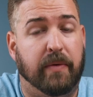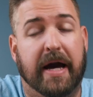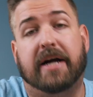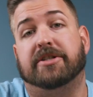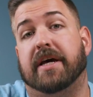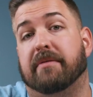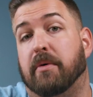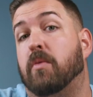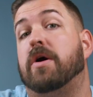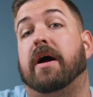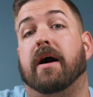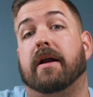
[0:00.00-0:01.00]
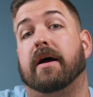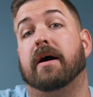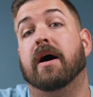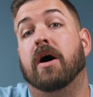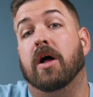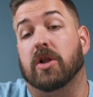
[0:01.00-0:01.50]
We actually have been working on
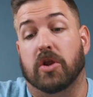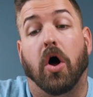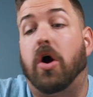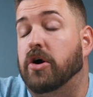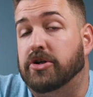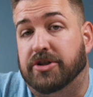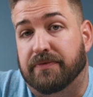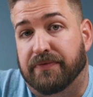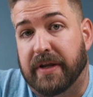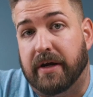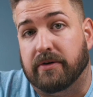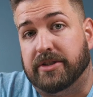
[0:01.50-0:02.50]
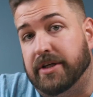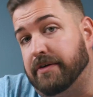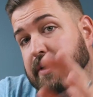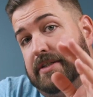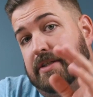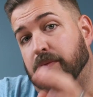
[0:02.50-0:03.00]
a large video
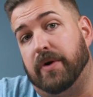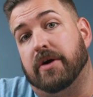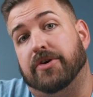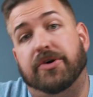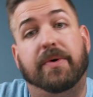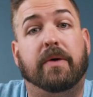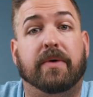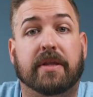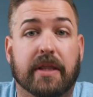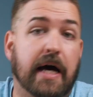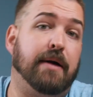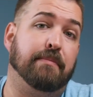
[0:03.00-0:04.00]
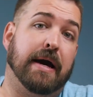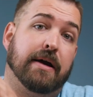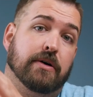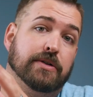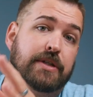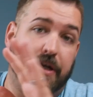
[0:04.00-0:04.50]
series that we are doing with light panels.